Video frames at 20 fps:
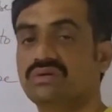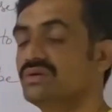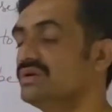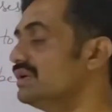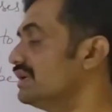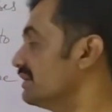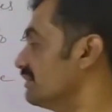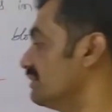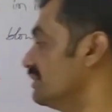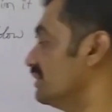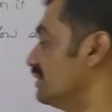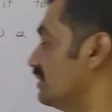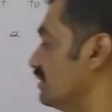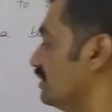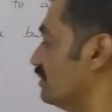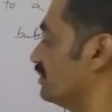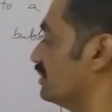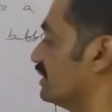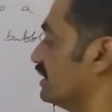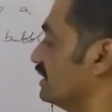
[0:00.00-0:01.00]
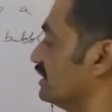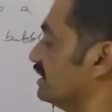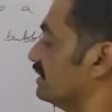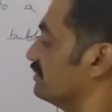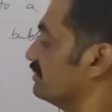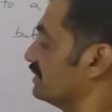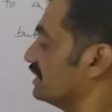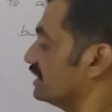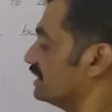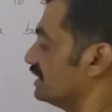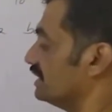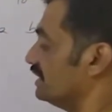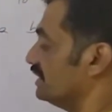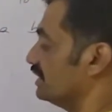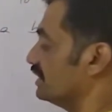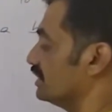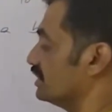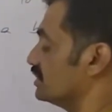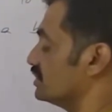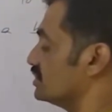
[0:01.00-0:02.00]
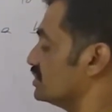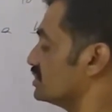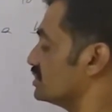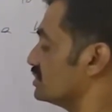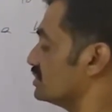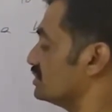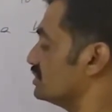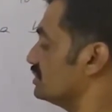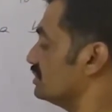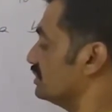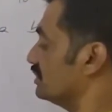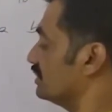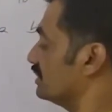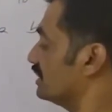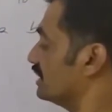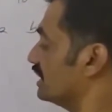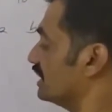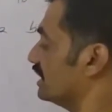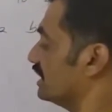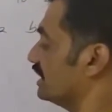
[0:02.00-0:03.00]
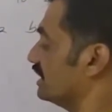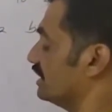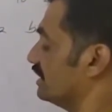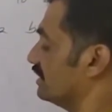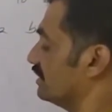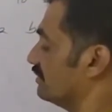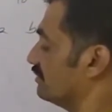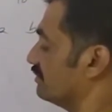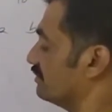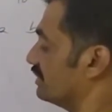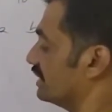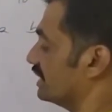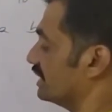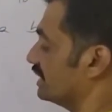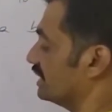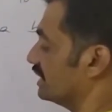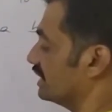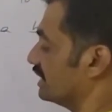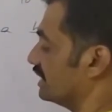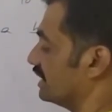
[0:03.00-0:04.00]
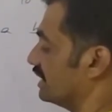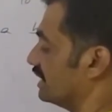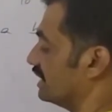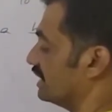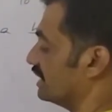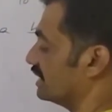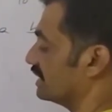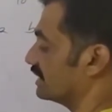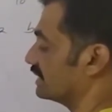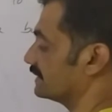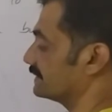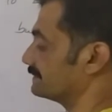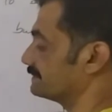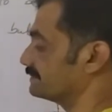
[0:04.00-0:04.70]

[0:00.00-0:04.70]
liquid drop, nothing but 2T by R